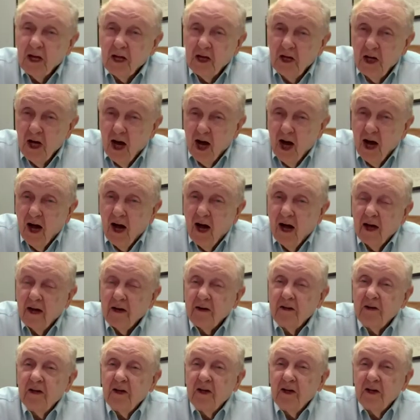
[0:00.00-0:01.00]

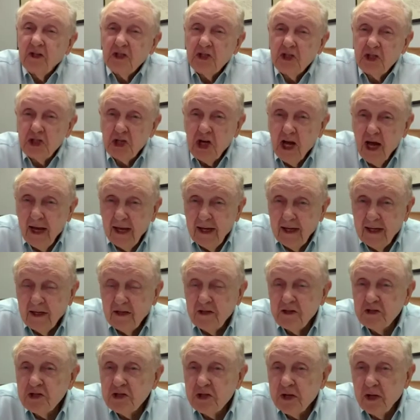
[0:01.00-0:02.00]
God
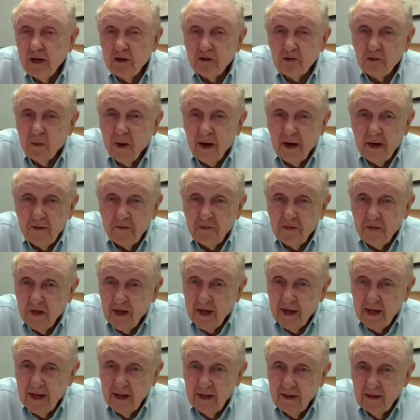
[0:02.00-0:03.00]
changed his way of
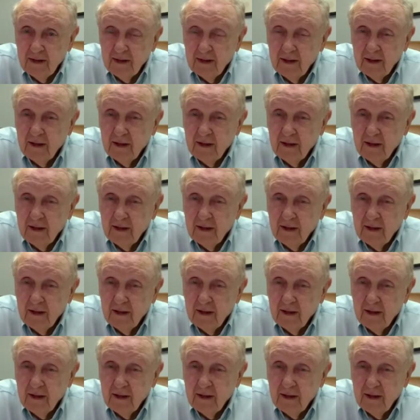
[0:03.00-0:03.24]
thinking.